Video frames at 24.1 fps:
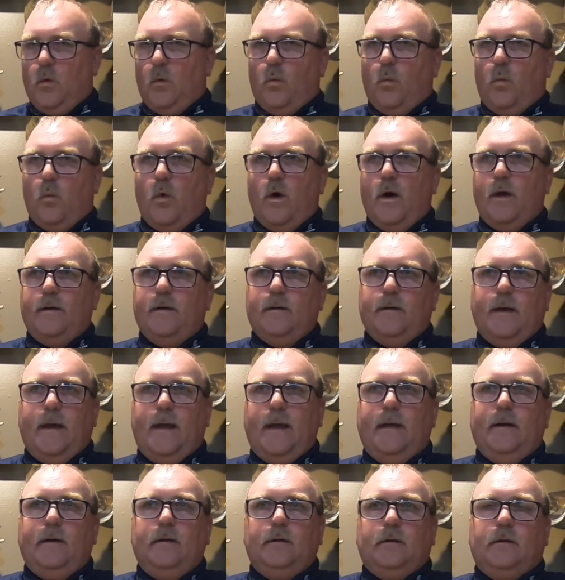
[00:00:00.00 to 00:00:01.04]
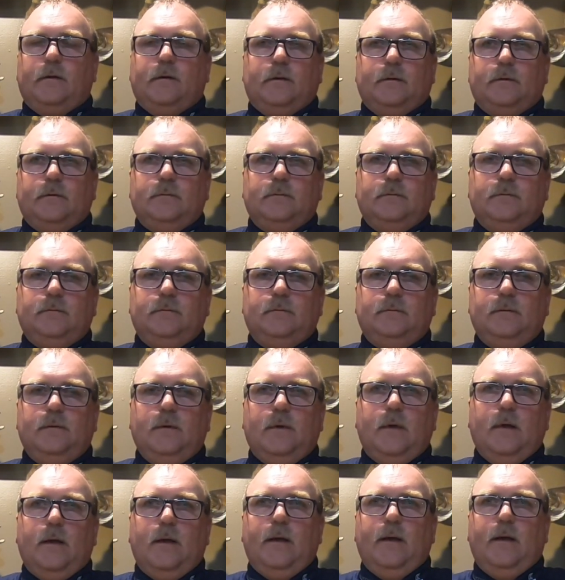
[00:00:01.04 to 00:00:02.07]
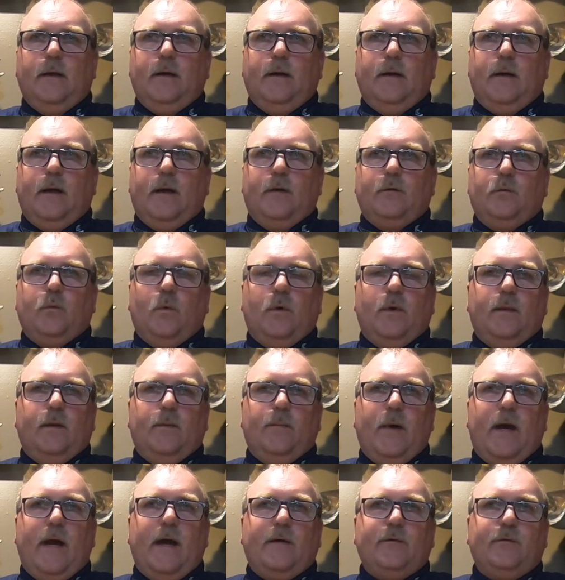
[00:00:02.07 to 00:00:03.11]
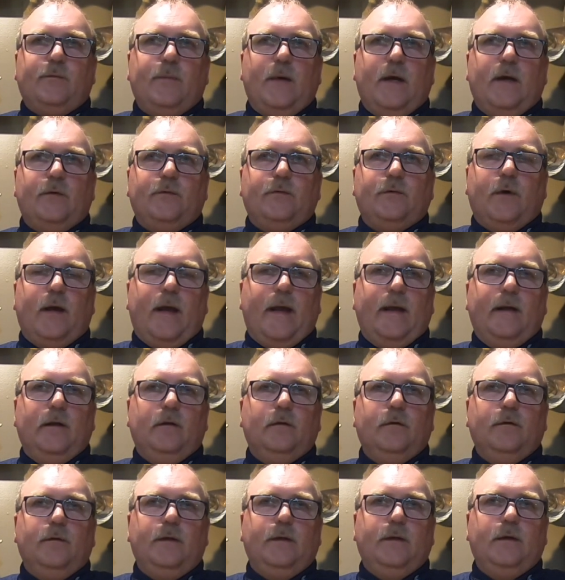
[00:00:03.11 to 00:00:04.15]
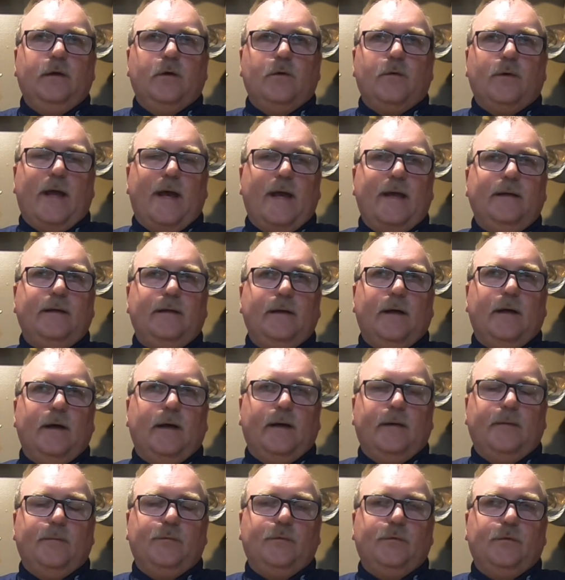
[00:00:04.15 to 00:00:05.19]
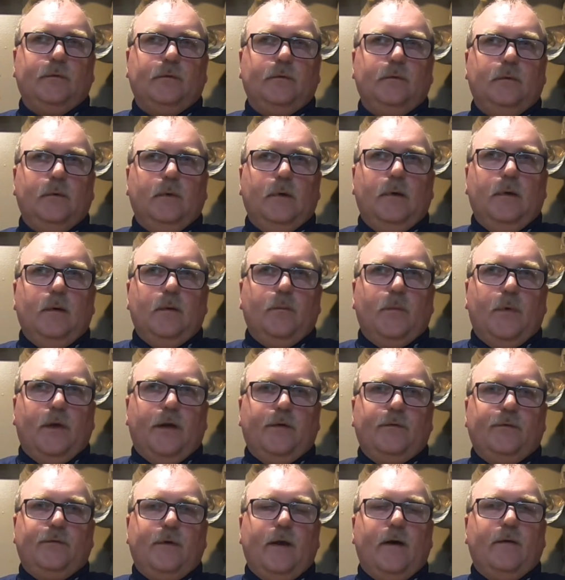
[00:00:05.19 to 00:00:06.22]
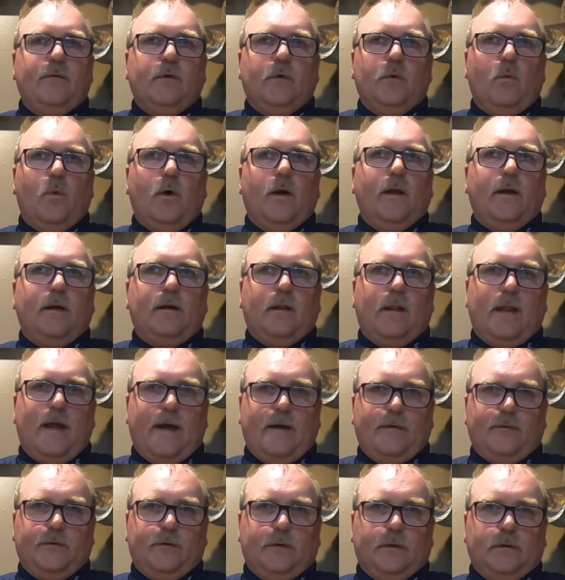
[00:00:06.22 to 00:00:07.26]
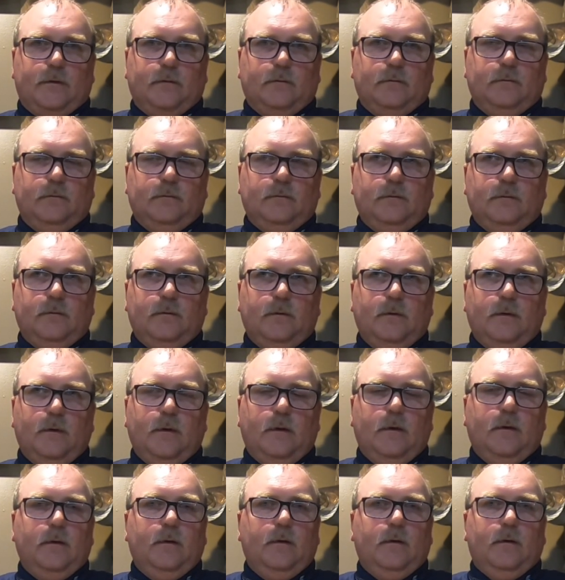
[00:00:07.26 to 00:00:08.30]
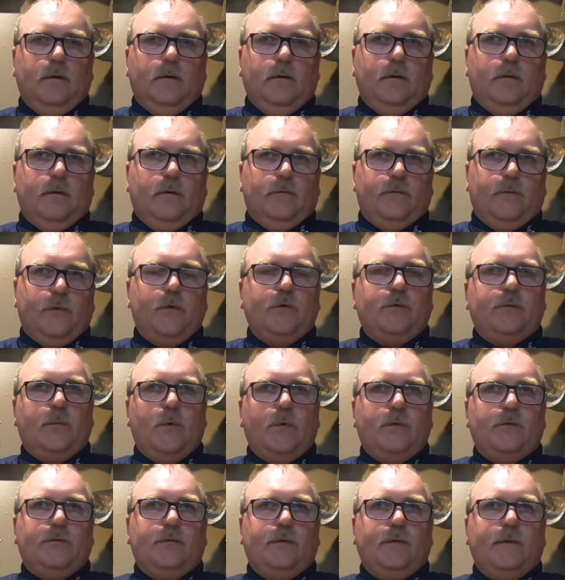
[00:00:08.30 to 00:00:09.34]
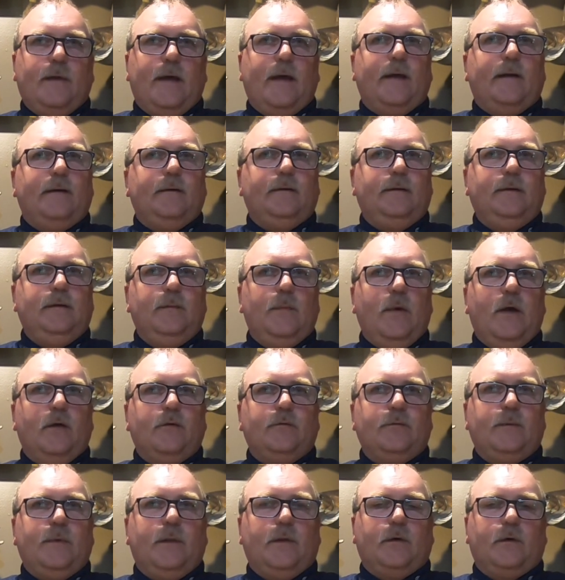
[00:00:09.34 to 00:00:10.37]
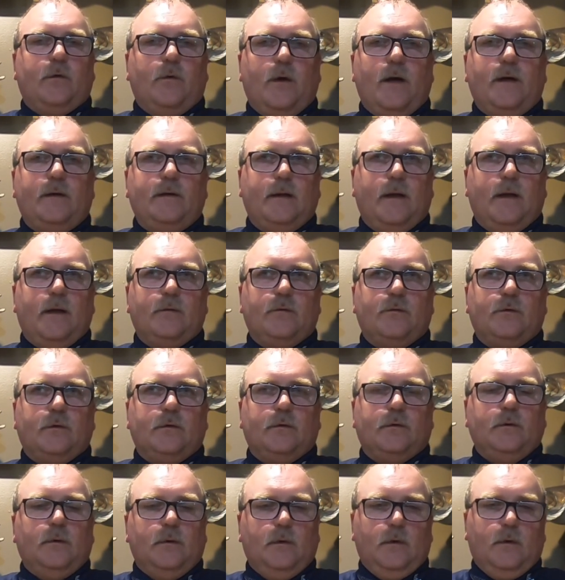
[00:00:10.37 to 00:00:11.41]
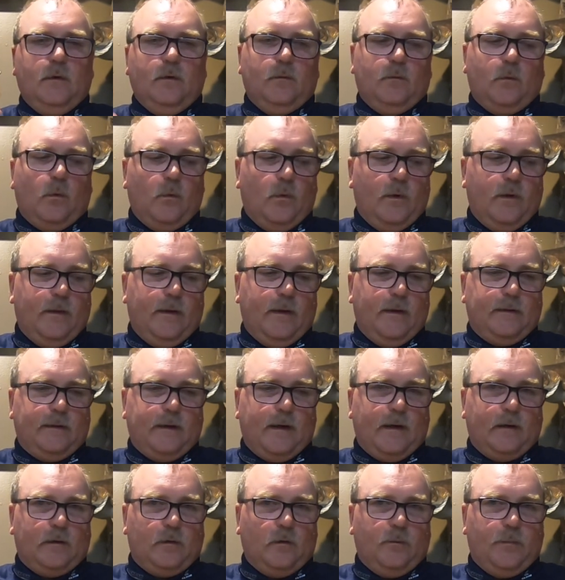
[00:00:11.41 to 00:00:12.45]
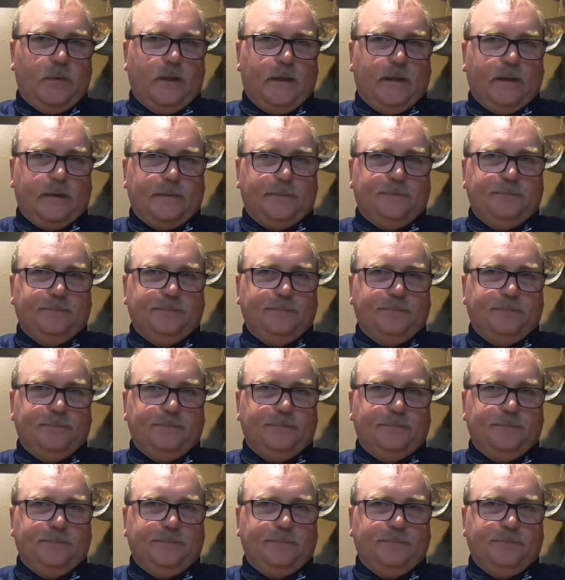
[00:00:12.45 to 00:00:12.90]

what angler has won the Bassmaster Angler of the Year 9 times, but has never won a classic? The first person that emails me the correct answer will win that tackle pack.